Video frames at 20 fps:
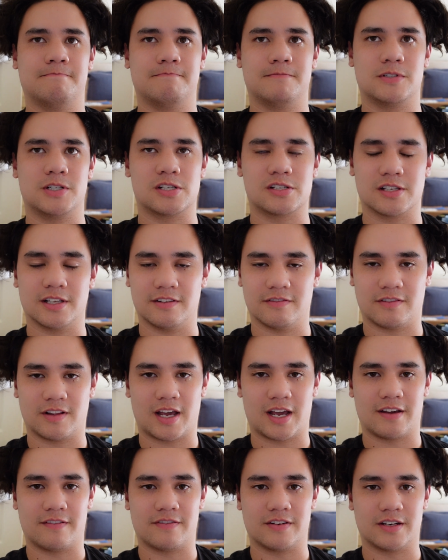just live
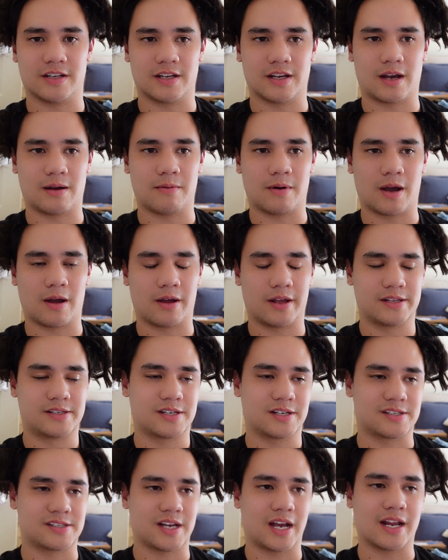life. And it, I, I, it's
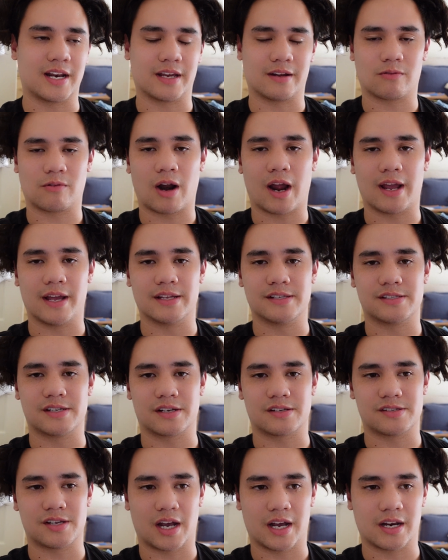exciting, right? It's
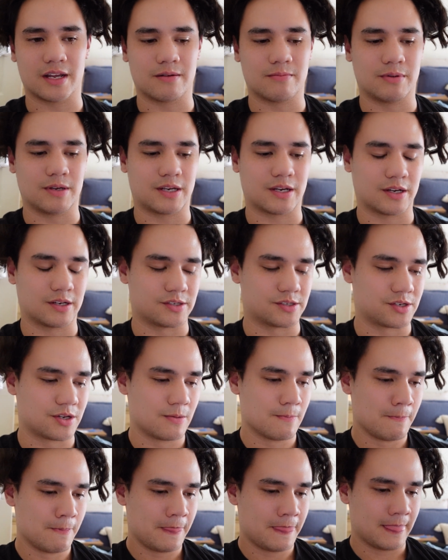exciting because
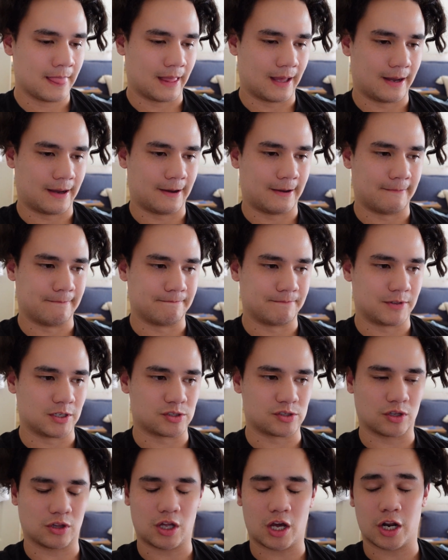um,
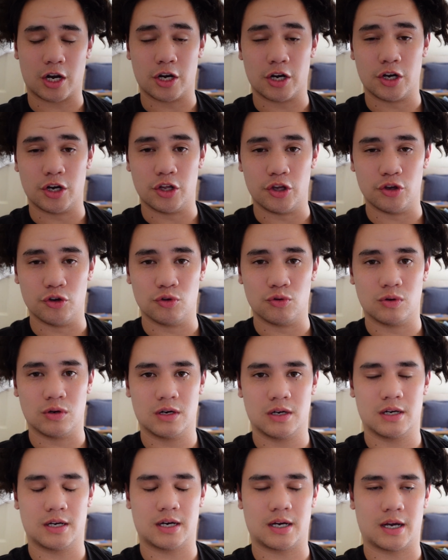there's a lot of new
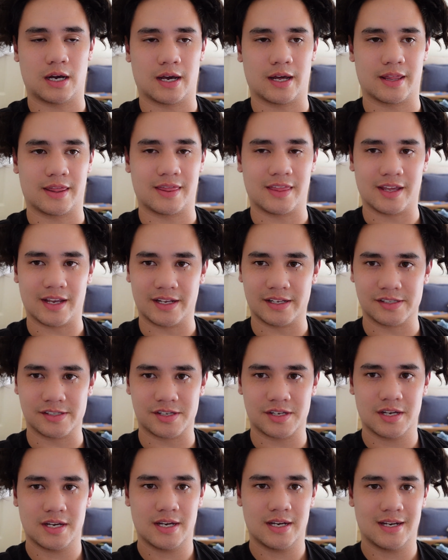uh,
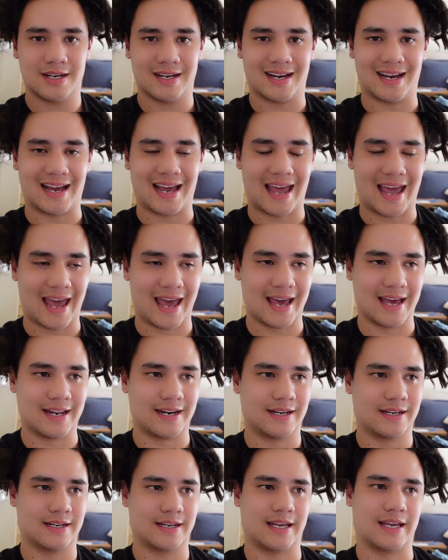things
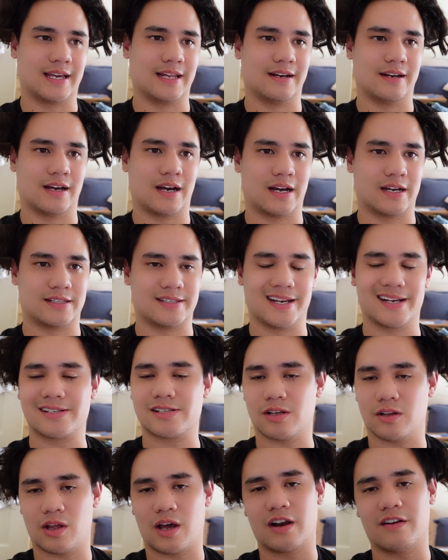ahead, and uh, it takes
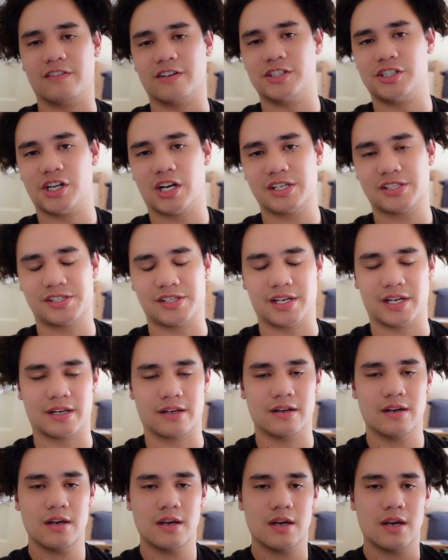a lot of
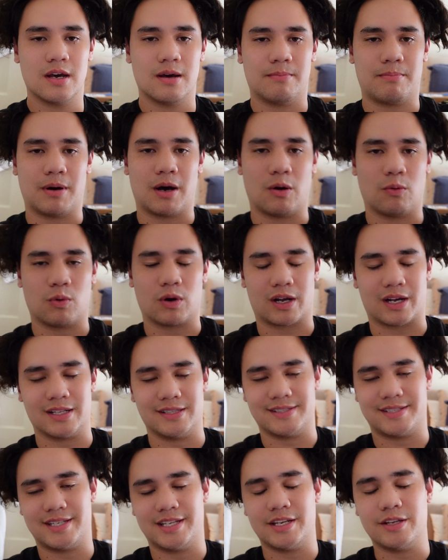adjusting. But what
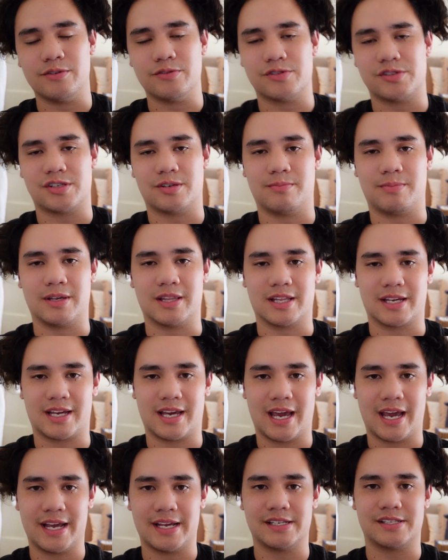continues to be the
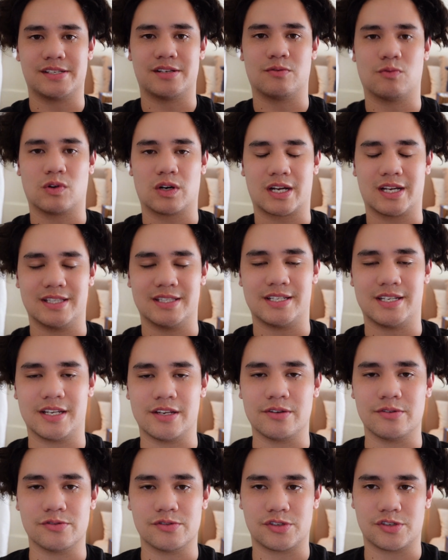case, and what
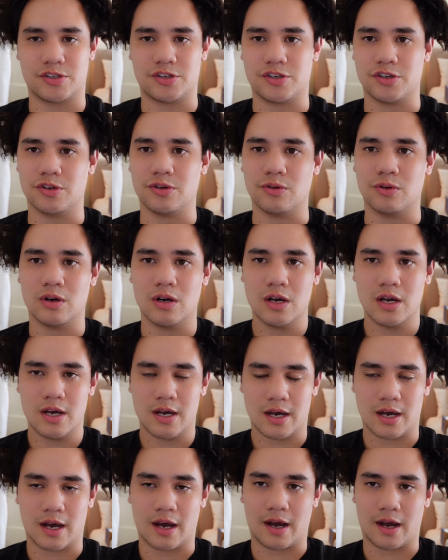continues to,
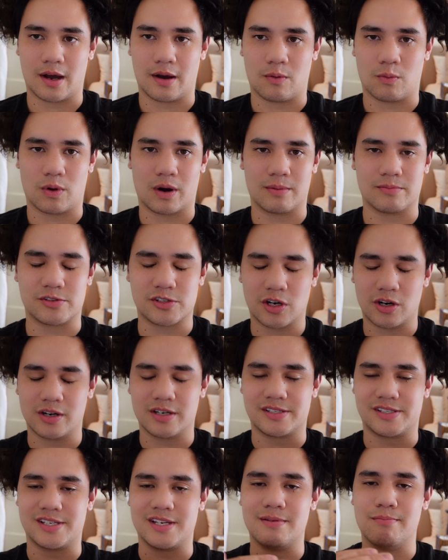uh, what I'm starting
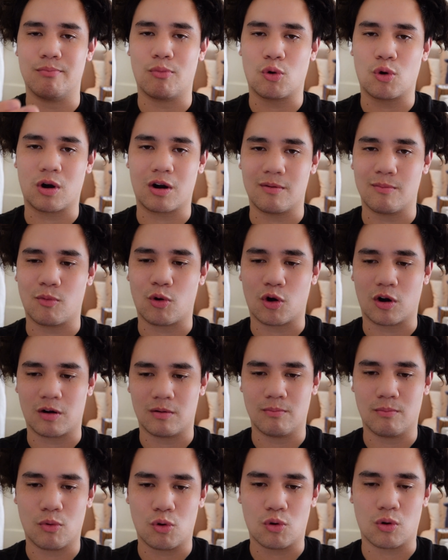to see more and more
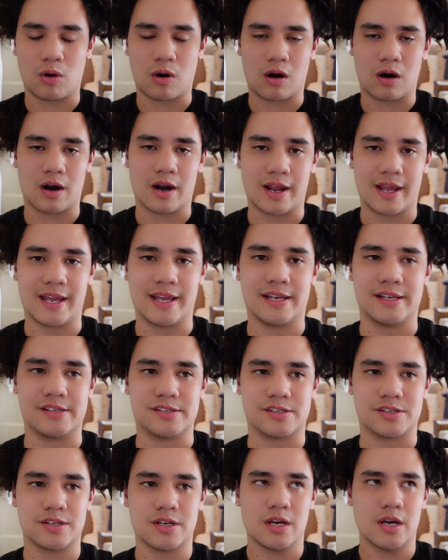and more,
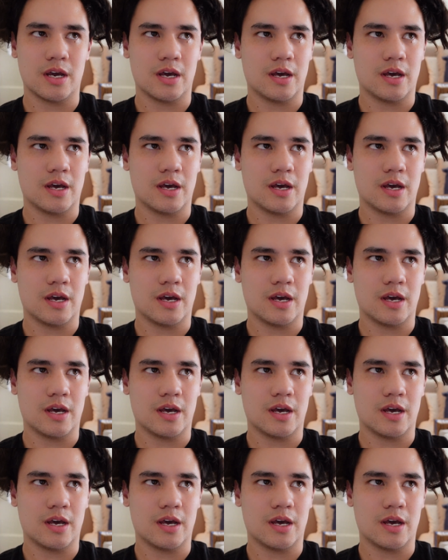is